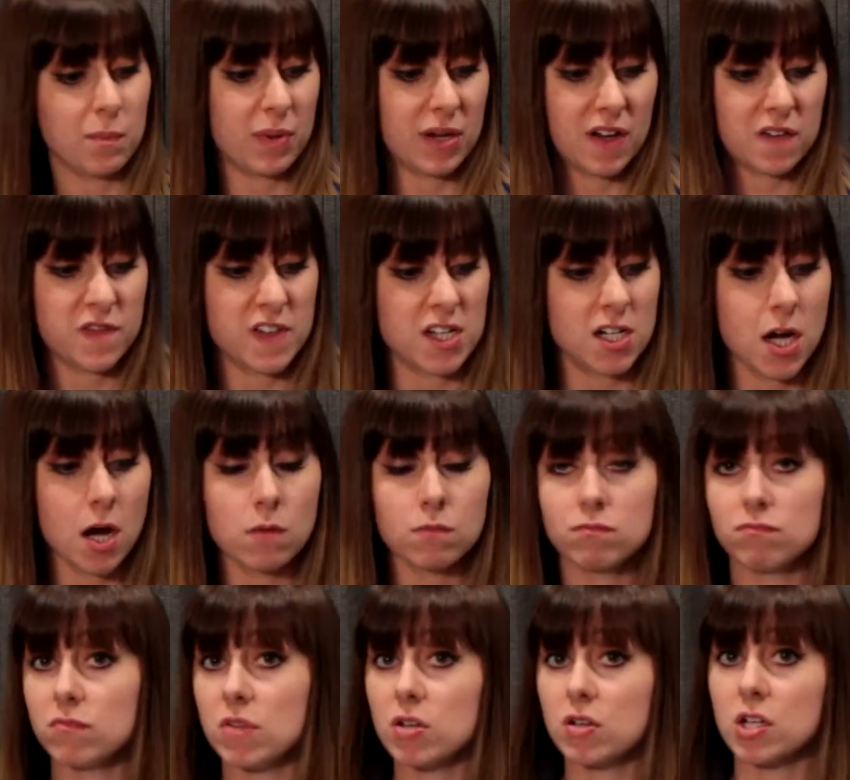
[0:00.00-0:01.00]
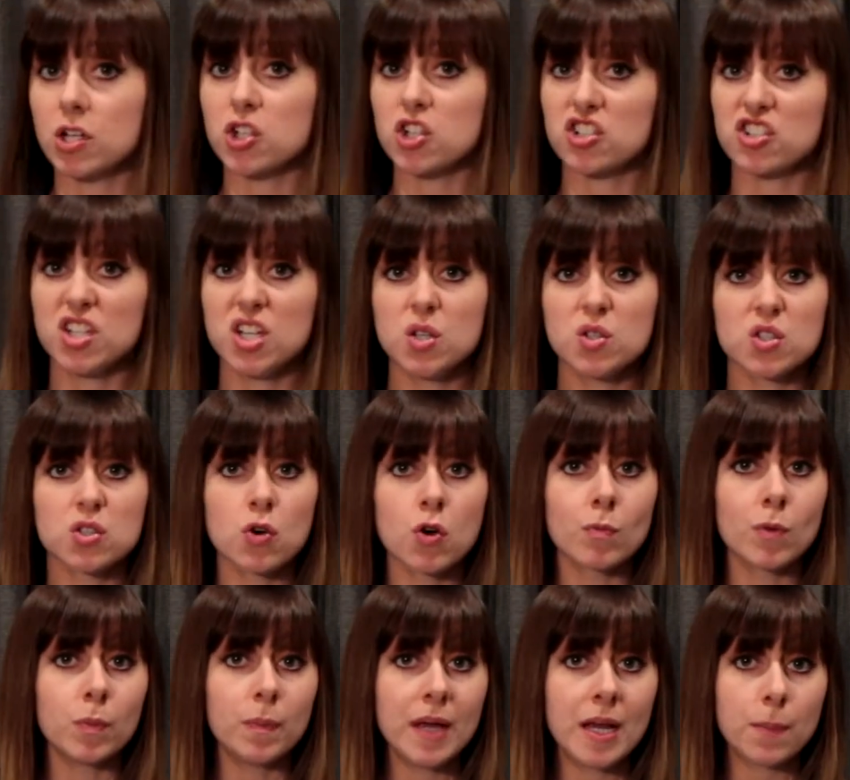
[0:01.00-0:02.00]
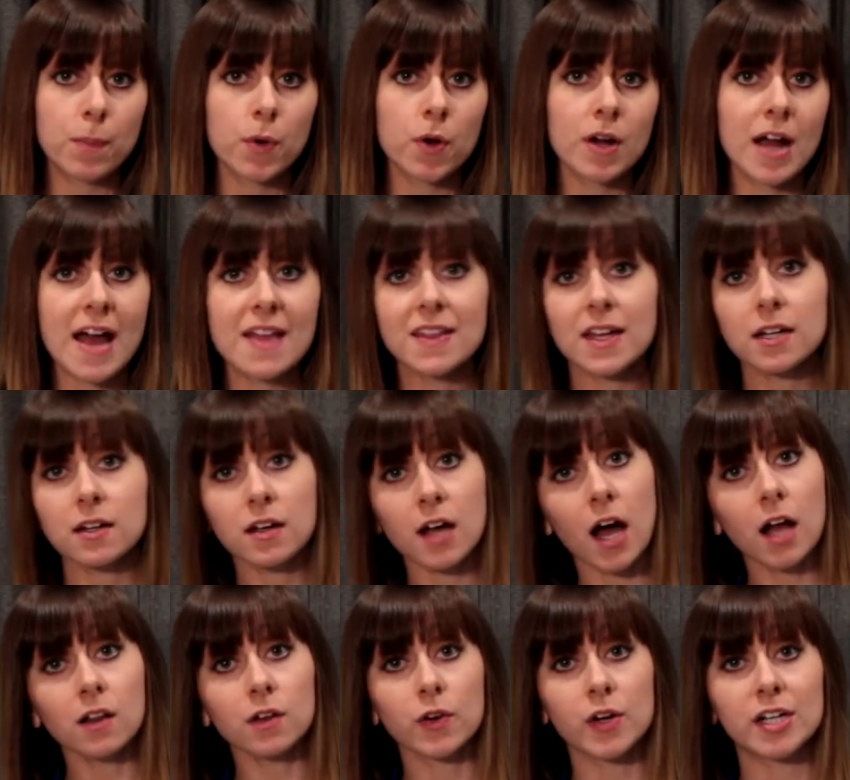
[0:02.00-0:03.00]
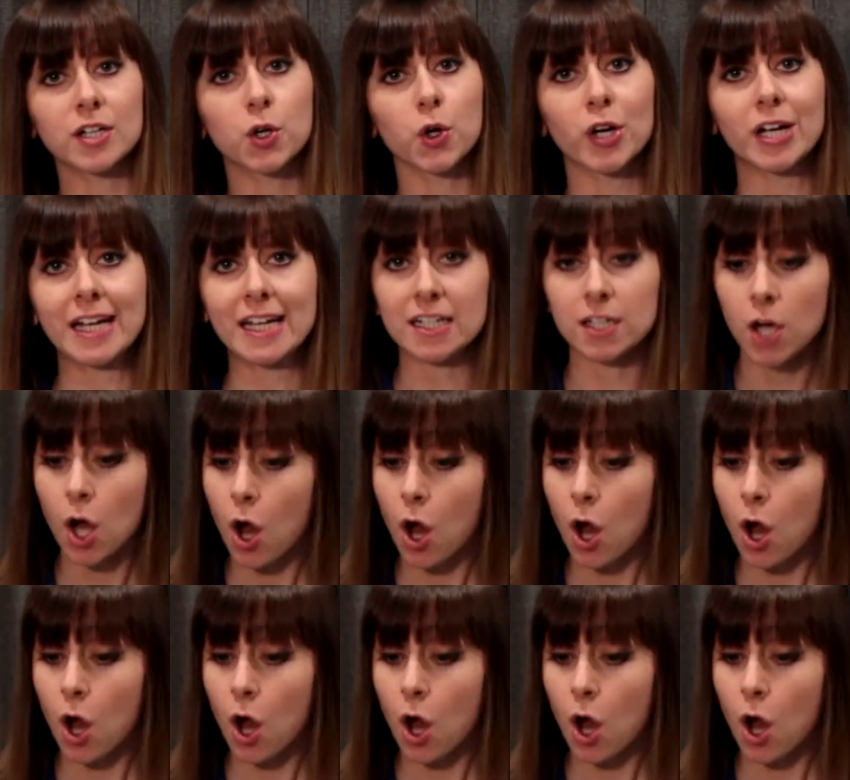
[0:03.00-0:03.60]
but if you don't, you can just use normal paper and then color it green.